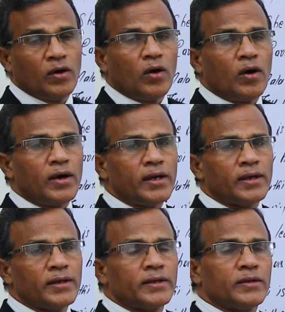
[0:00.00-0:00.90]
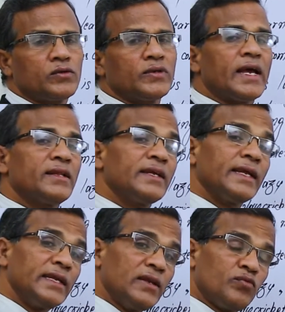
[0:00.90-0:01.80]
or to gather
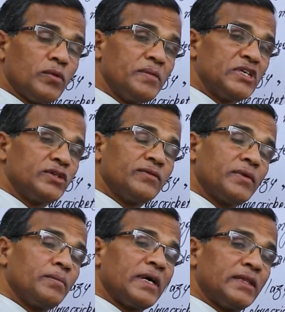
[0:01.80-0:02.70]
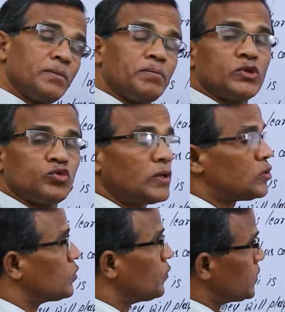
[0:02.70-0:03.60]
any information from other person
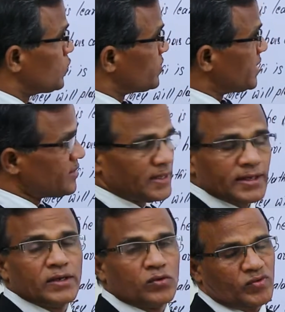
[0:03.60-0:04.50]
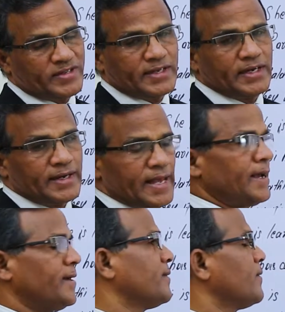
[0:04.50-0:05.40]
also we use this question tag.